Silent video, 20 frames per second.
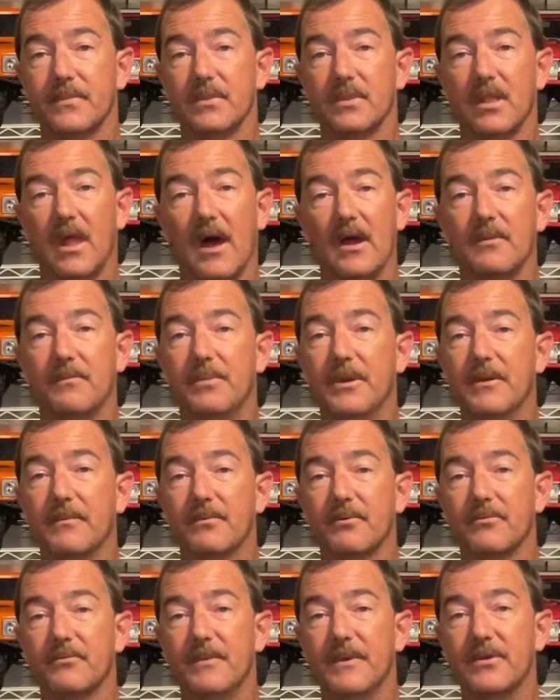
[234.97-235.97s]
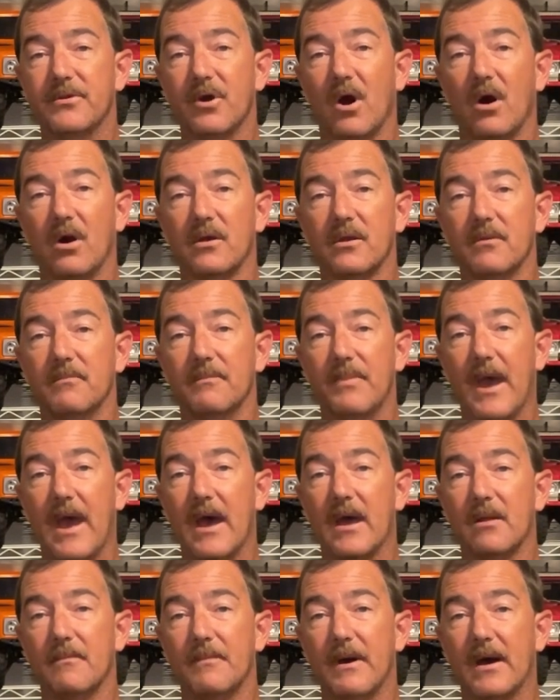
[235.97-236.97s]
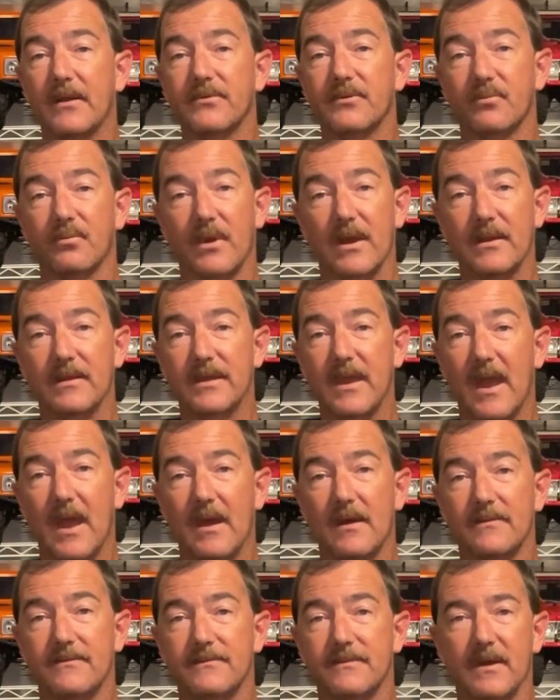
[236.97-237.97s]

lot of people's been talking bad about the redcats.